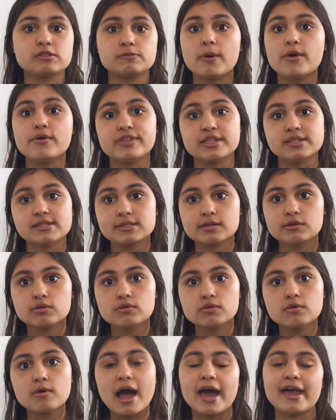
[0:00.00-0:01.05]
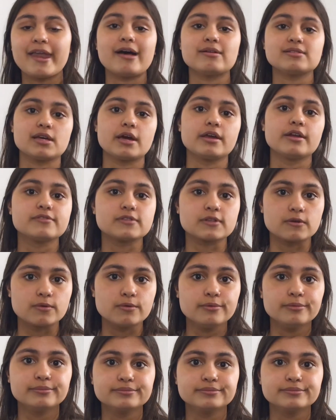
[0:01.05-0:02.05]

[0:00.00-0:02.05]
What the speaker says: both in school and outside of school.